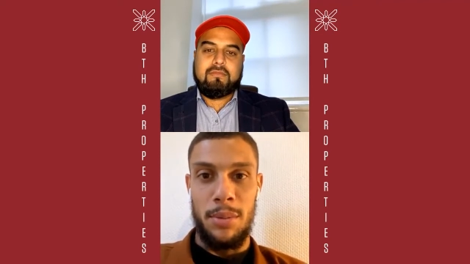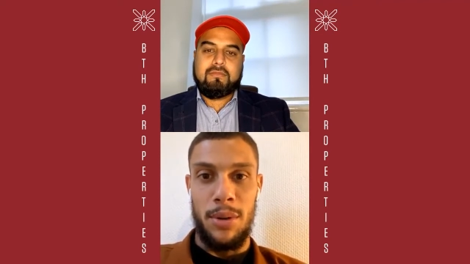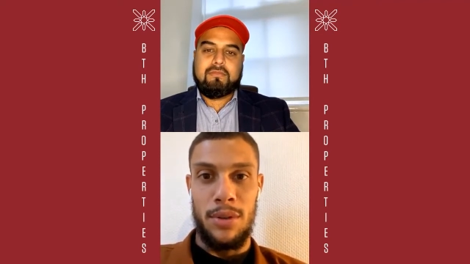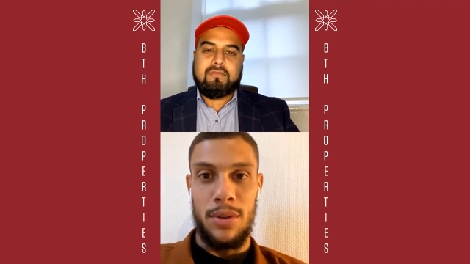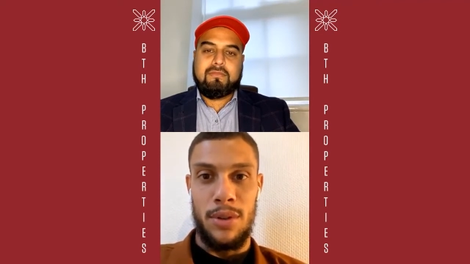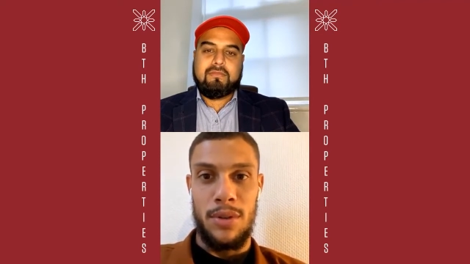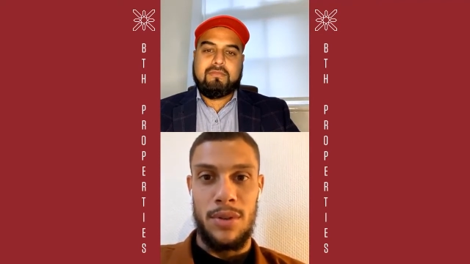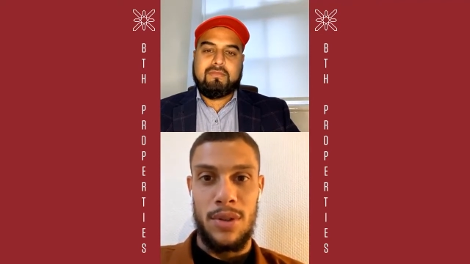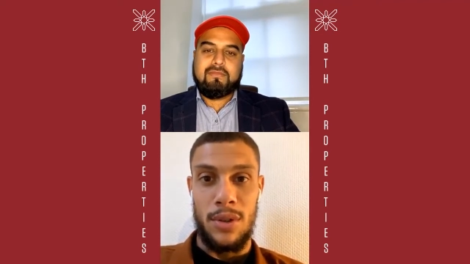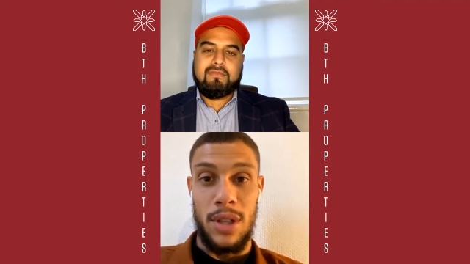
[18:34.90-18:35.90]
Speaker 1: you know.
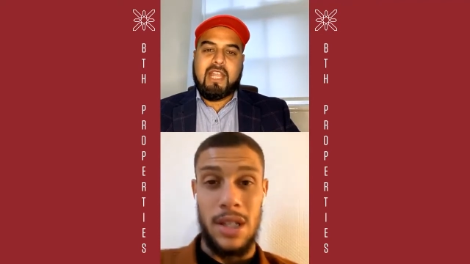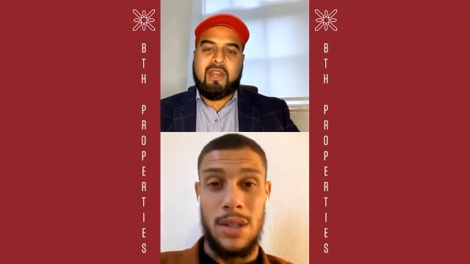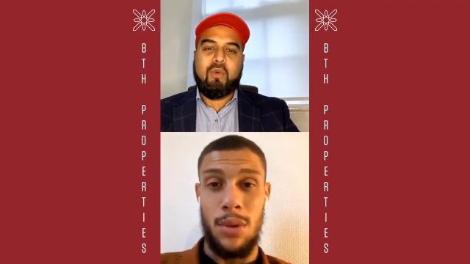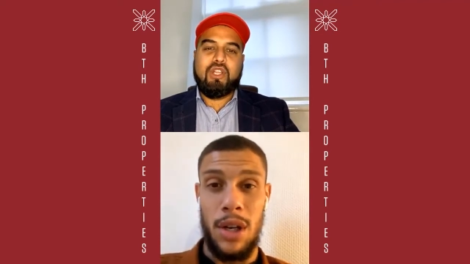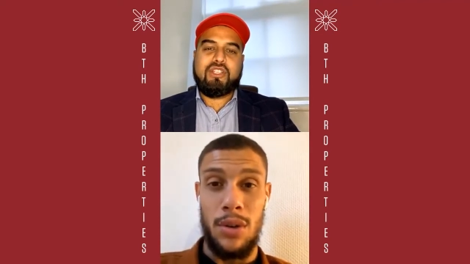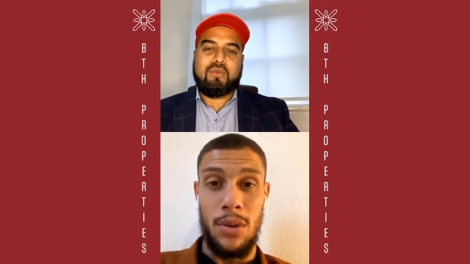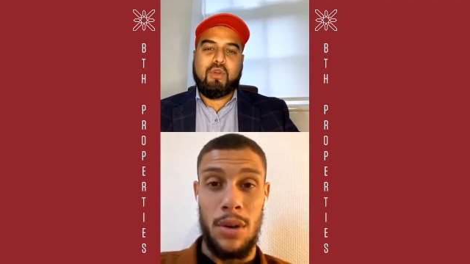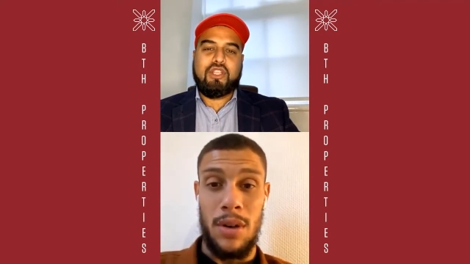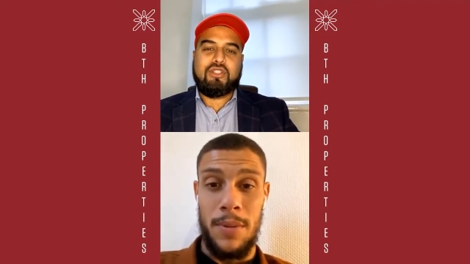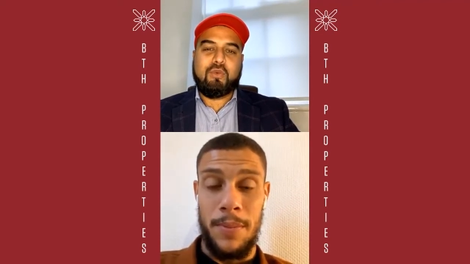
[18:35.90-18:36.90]
So that's and what's you...
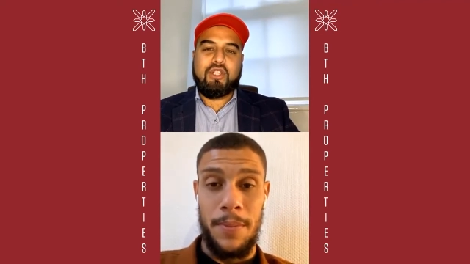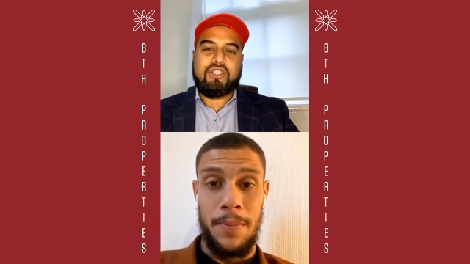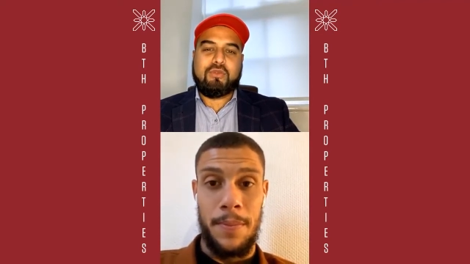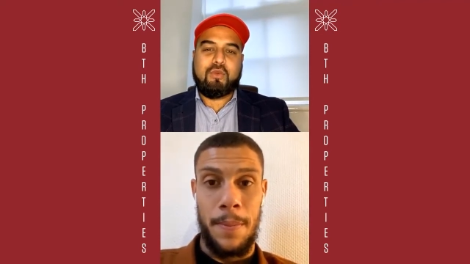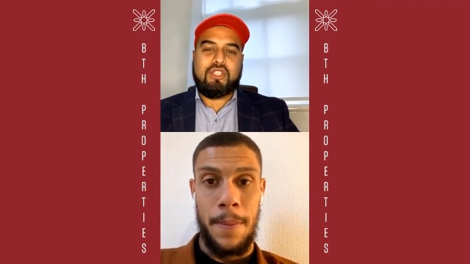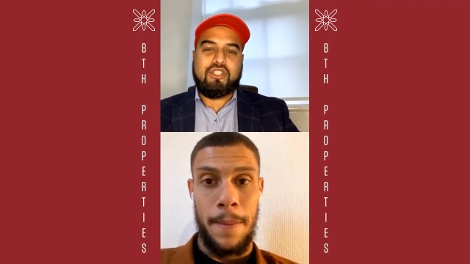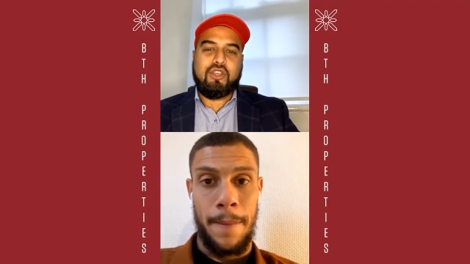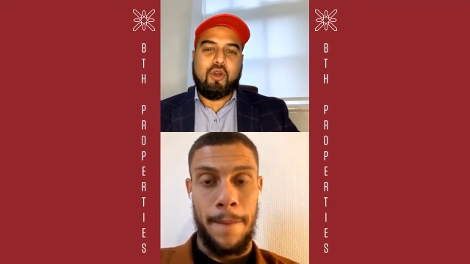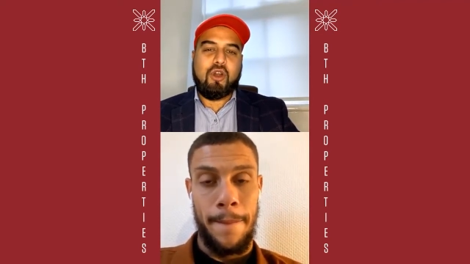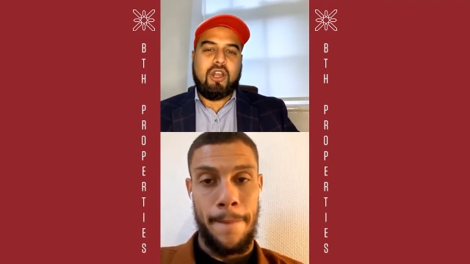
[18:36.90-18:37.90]
Speaker 2: what's what's what's
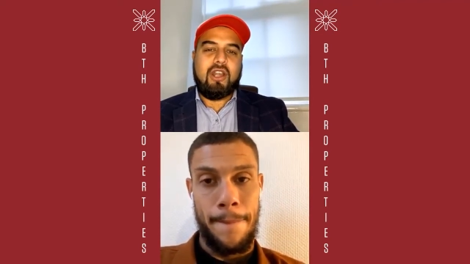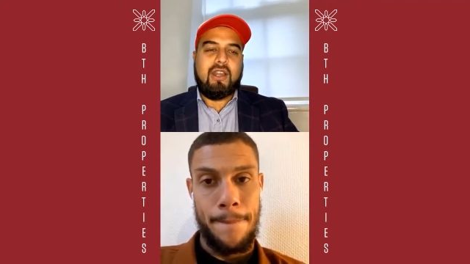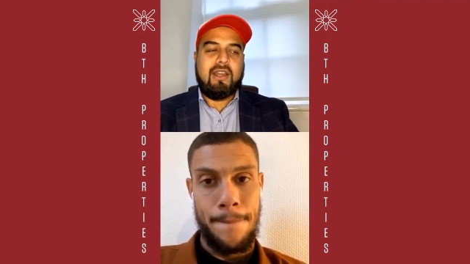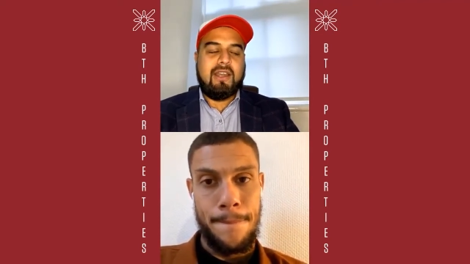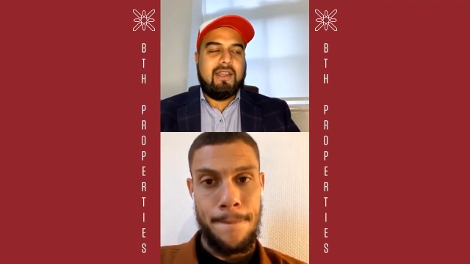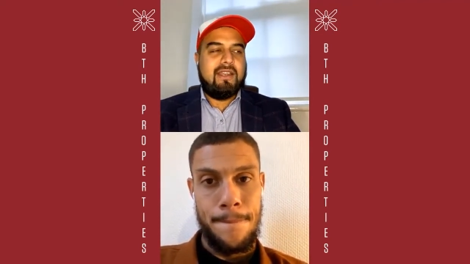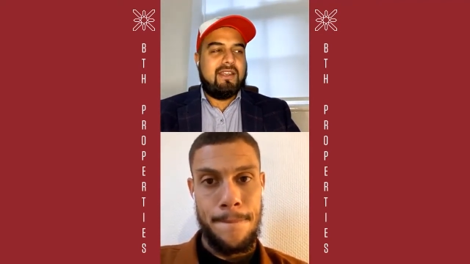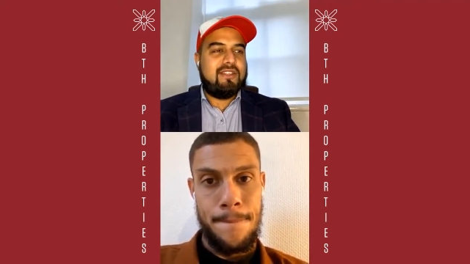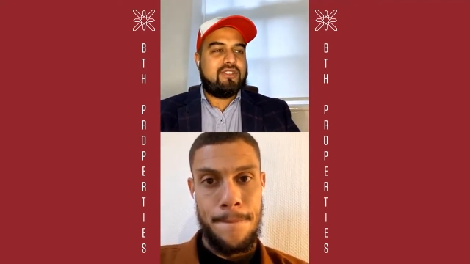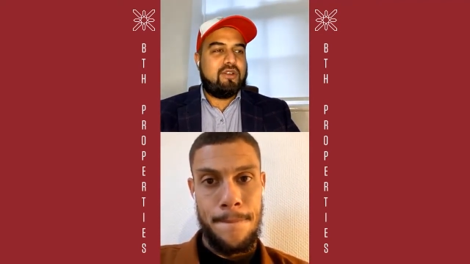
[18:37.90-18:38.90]
your
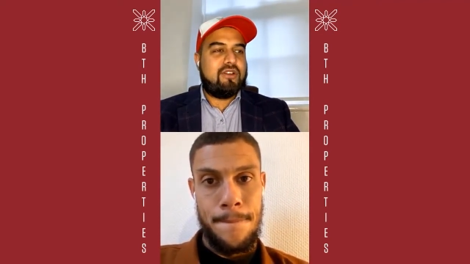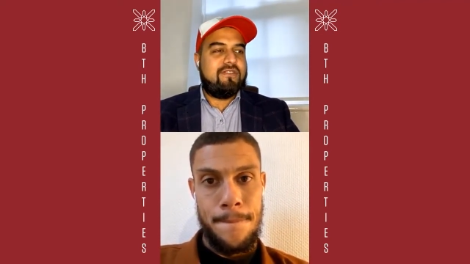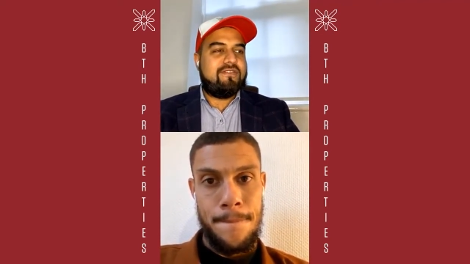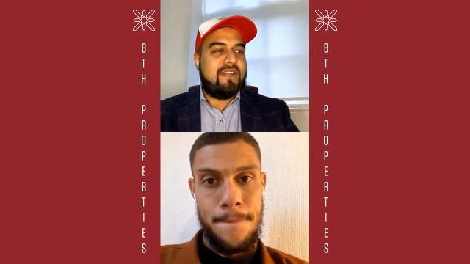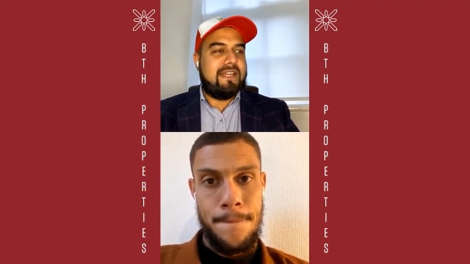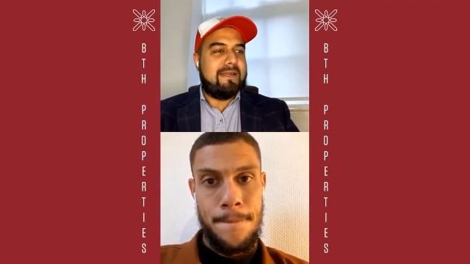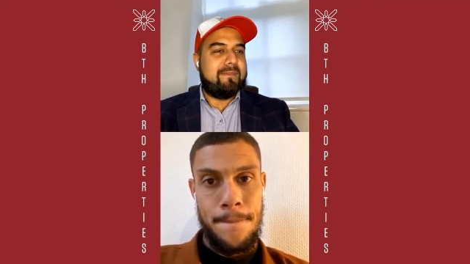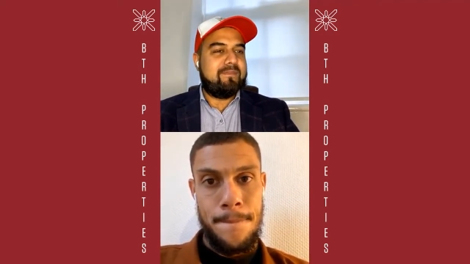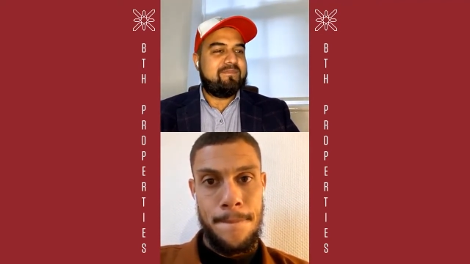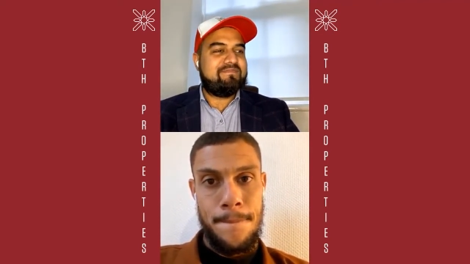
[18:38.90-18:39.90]
sort of
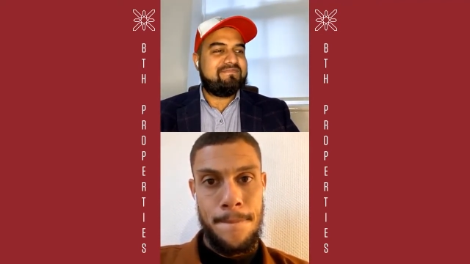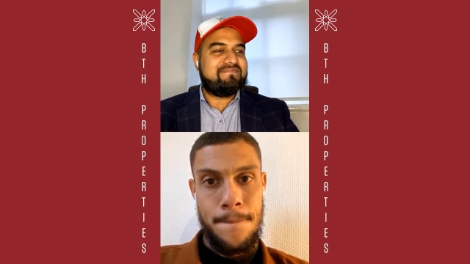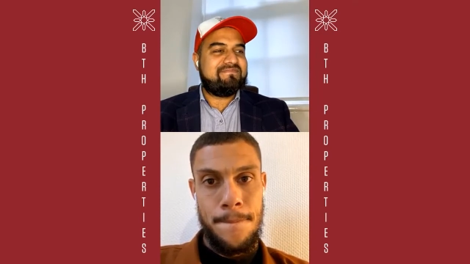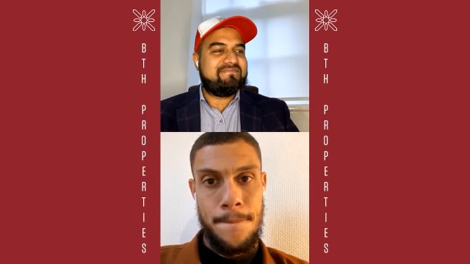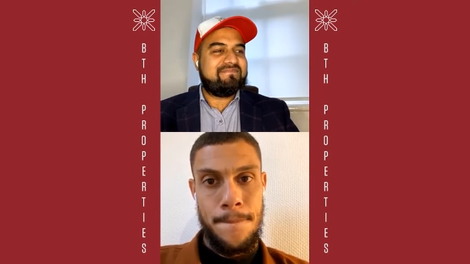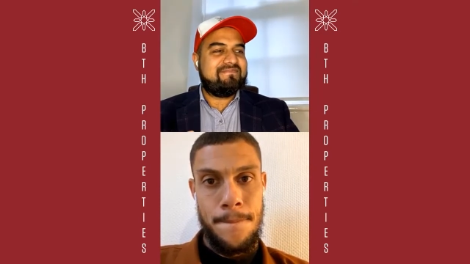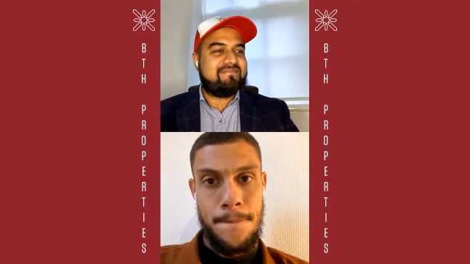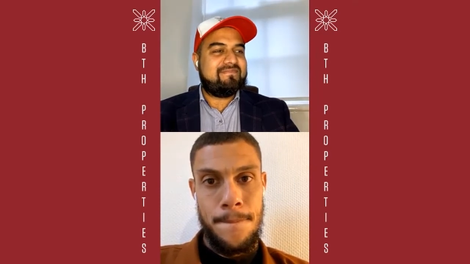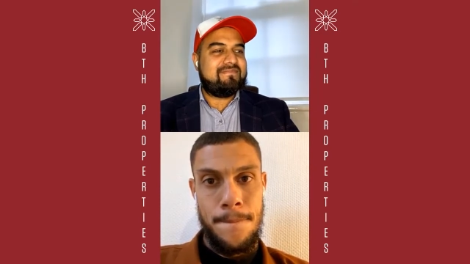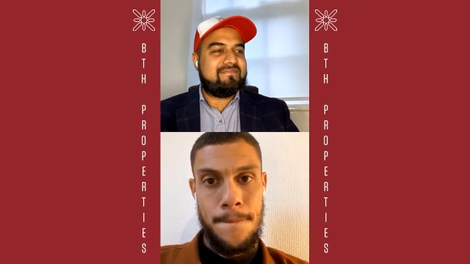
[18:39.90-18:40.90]
um,
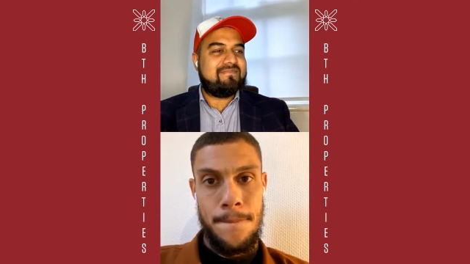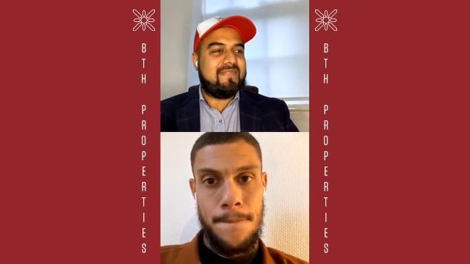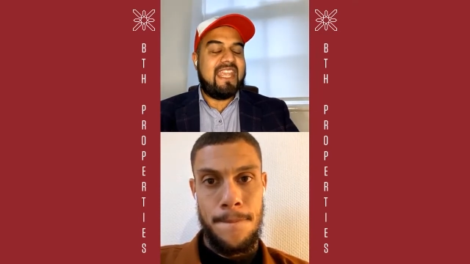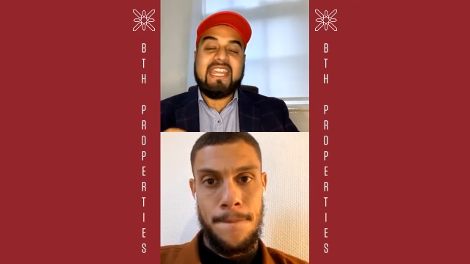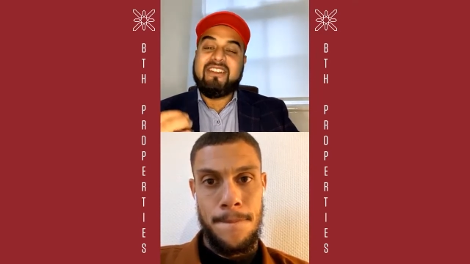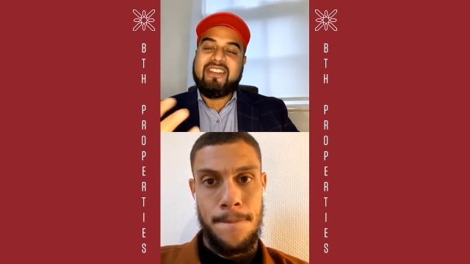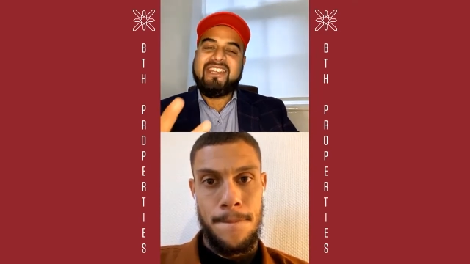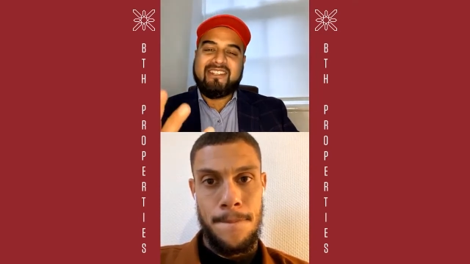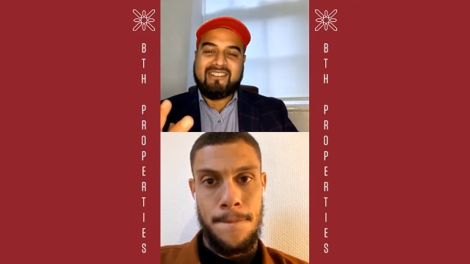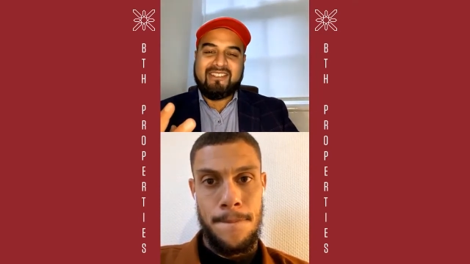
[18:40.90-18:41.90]

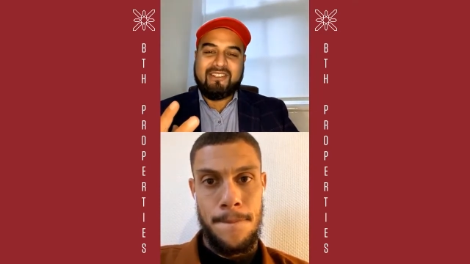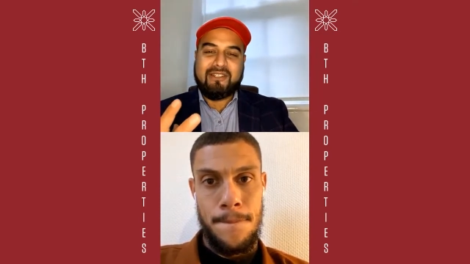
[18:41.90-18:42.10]
ingredient to